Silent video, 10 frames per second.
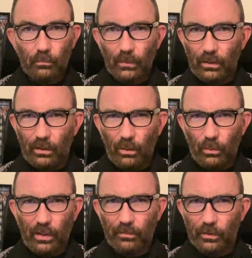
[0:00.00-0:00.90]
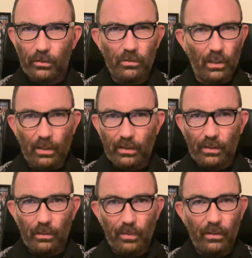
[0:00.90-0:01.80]
you're
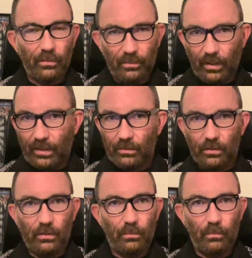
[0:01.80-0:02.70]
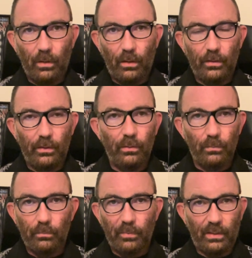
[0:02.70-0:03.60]
talking about, that's on
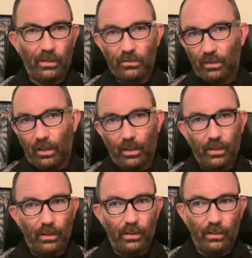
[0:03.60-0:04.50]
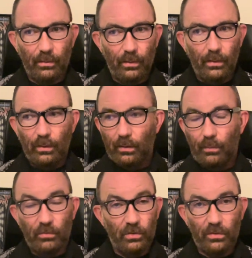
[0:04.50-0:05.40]
you, because I
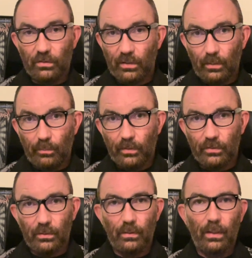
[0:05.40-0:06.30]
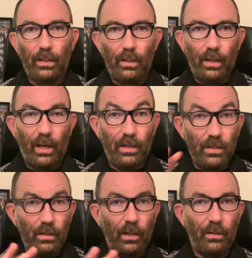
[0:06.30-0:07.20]
am just the same person.
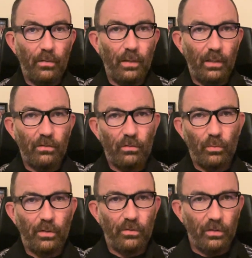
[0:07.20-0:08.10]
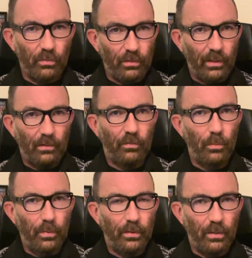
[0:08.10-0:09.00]
And the thing is, it's one of those things where, like, if you
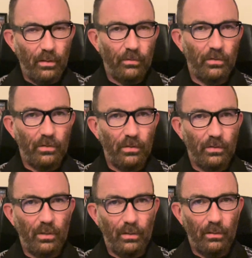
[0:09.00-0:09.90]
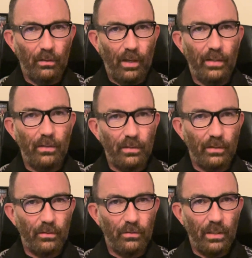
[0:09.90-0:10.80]
put the narcissist on a lie
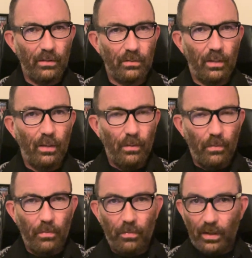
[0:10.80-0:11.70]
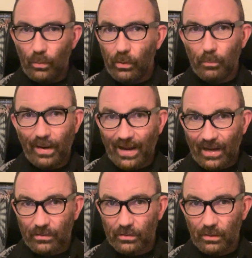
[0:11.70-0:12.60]
detector test, they would
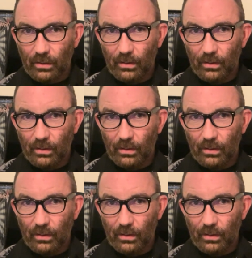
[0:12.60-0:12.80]
pass.